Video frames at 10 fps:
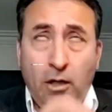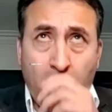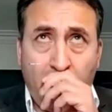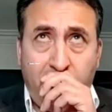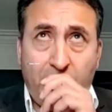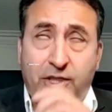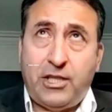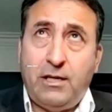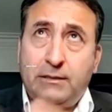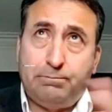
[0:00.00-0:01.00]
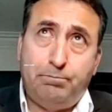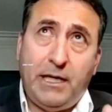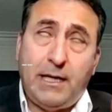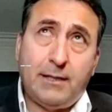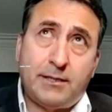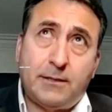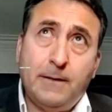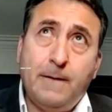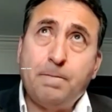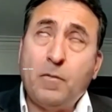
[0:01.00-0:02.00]
3rd biggest
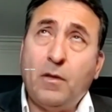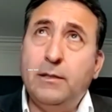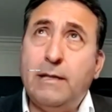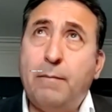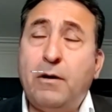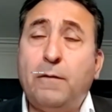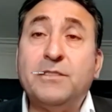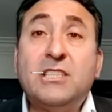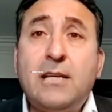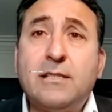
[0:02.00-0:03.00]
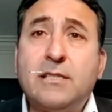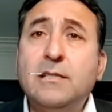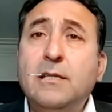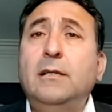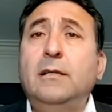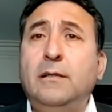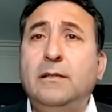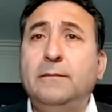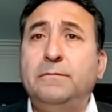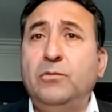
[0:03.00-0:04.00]
number of seats.
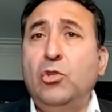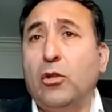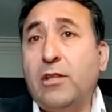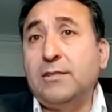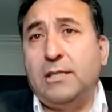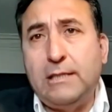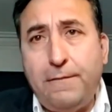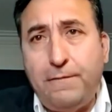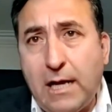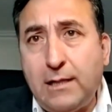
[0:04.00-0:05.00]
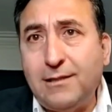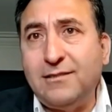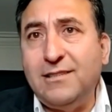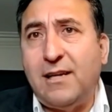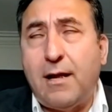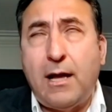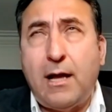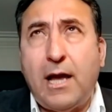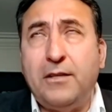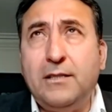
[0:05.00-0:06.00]
Not that significant.
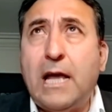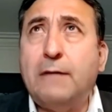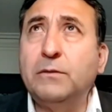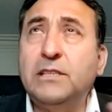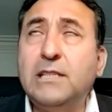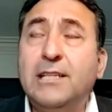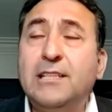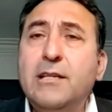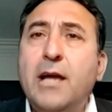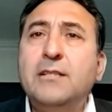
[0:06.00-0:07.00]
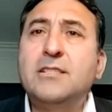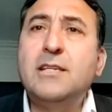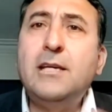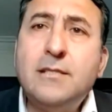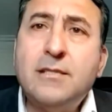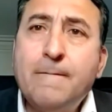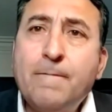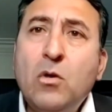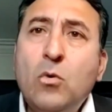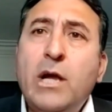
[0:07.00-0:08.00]
I think they have something like 9 seats.
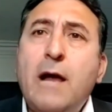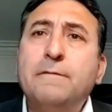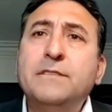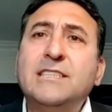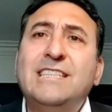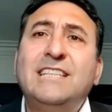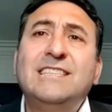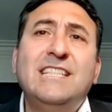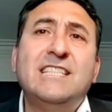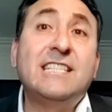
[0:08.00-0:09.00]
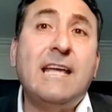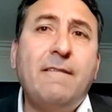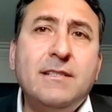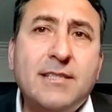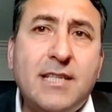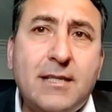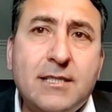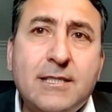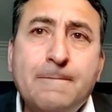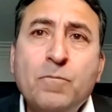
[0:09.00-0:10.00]
We have 67
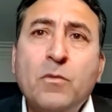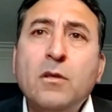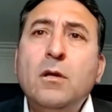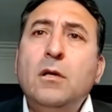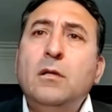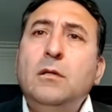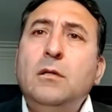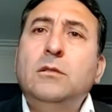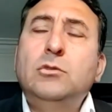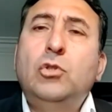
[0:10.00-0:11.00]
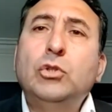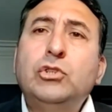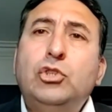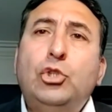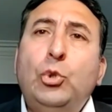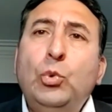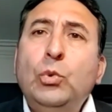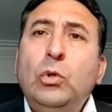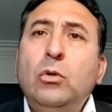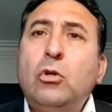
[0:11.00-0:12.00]
seats. Those
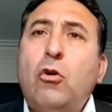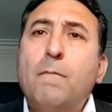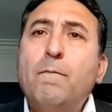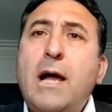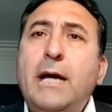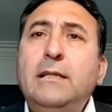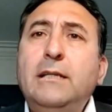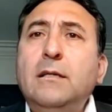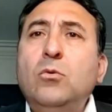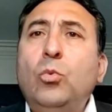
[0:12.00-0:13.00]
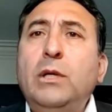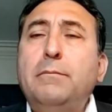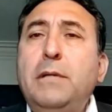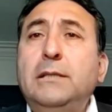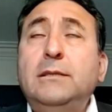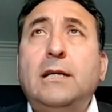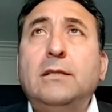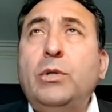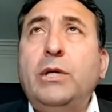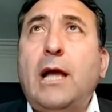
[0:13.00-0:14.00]
2 combined will mean that
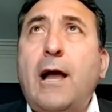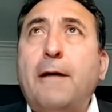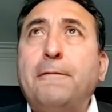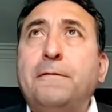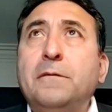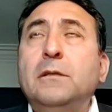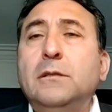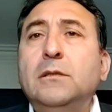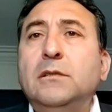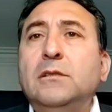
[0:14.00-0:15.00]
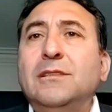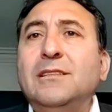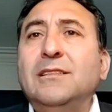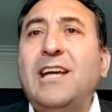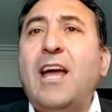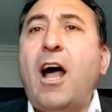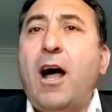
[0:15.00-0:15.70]
we have the